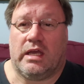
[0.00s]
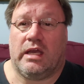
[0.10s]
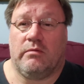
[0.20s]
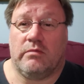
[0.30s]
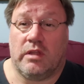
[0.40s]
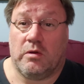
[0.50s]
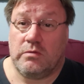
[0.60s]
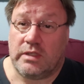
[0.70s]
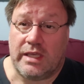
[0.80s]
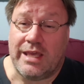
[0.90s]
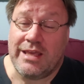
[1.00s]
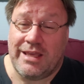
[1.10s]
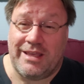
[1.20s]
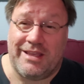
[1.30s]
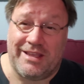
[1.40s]
I'm lonely.
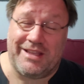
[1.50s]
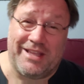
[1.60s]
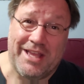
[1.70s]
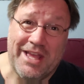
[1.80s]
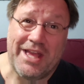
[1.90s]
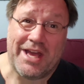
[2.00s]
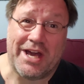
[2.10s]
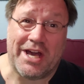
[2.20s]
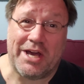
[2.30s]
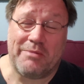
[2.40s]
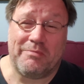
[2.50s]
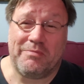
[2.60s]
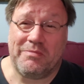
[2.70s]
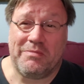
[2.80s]
And